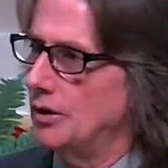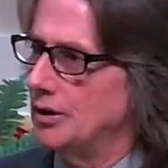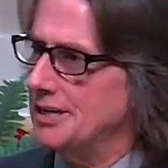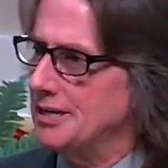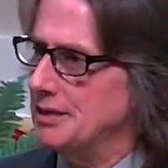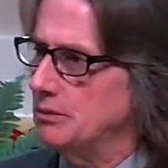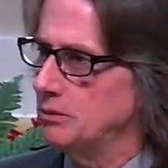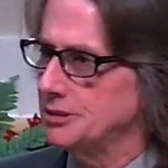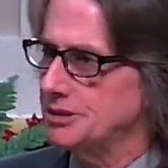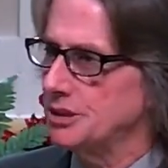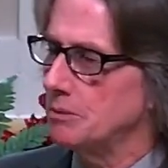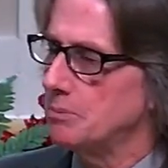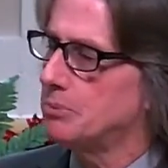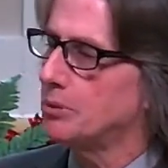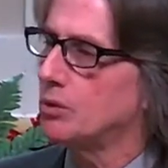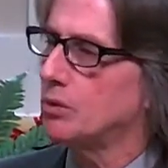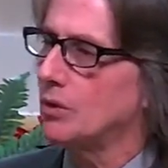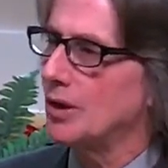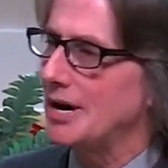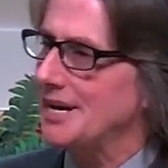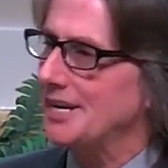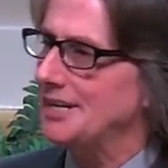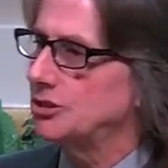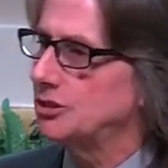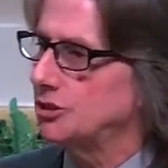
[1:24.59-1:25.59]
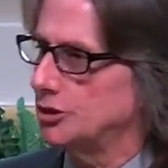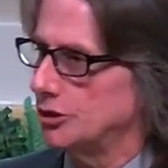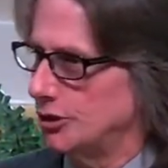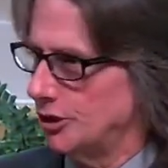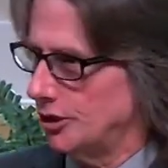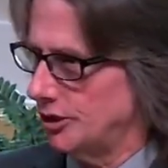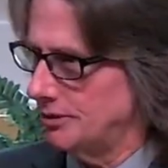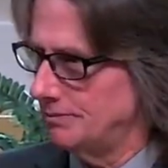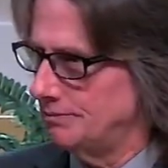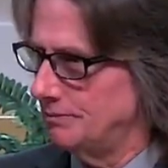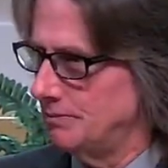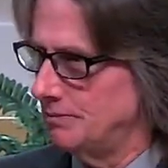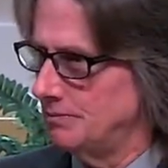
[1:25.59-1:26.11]
He was a praiser.
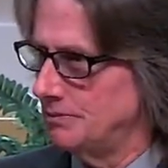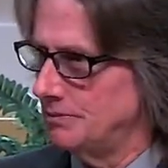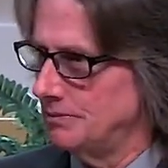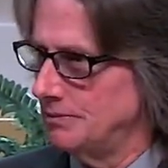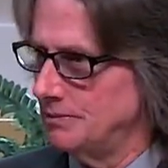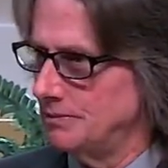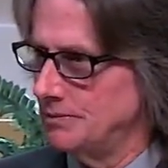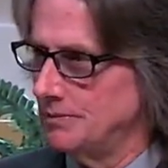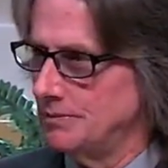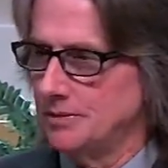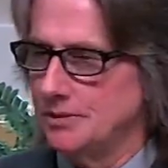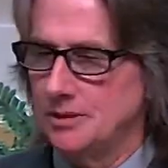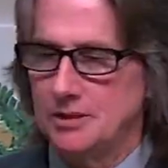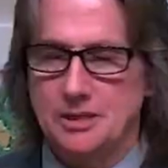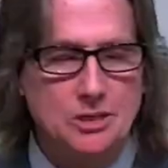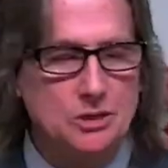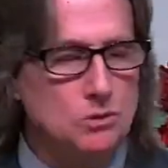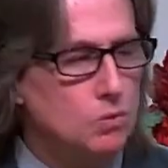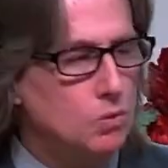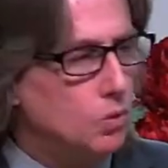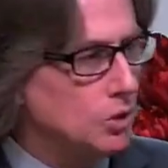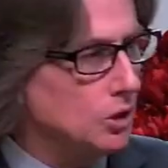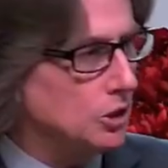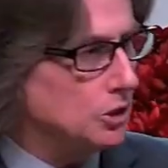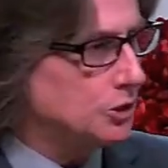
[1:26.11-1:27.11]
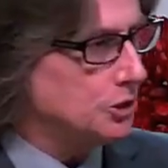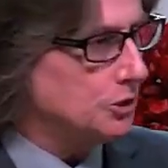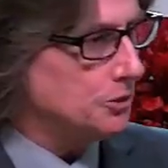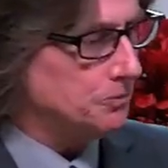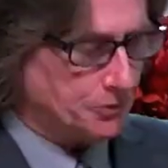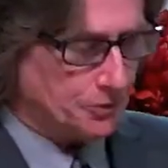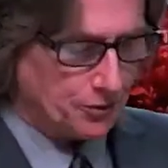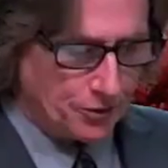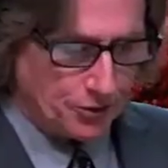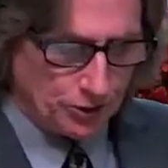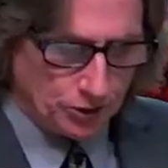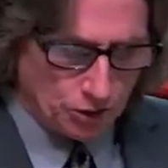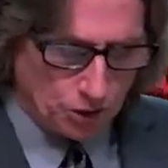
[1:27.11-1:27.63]
He worshiped
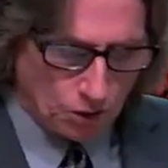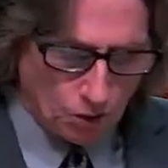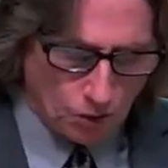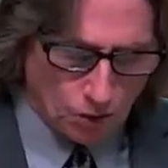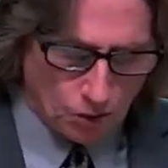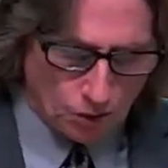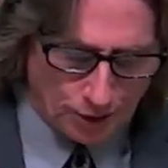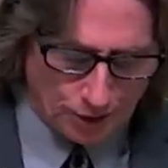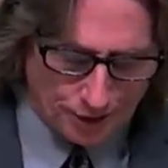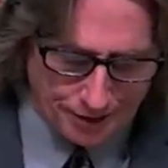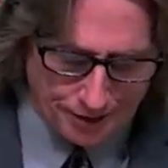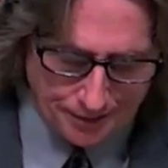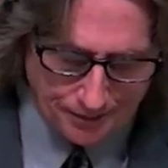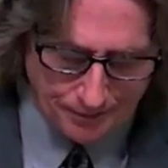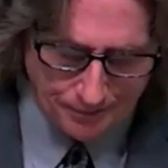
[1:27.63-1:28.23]
the Lord.